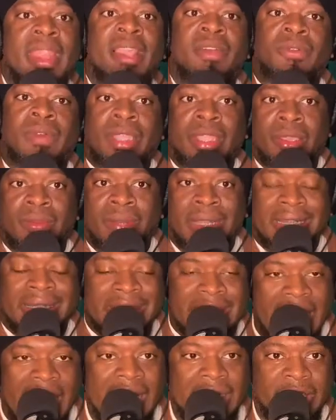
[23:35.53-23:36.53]
when you were
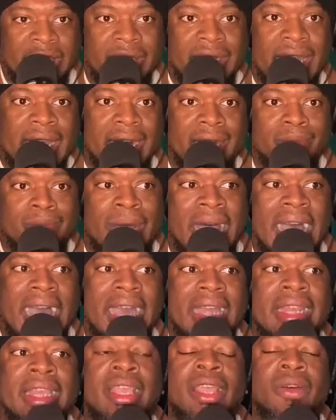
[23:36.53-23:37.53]
indoctrinated by
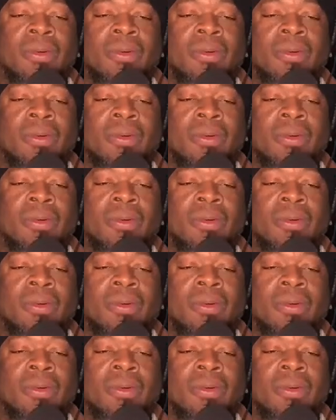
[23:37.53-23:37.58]
it,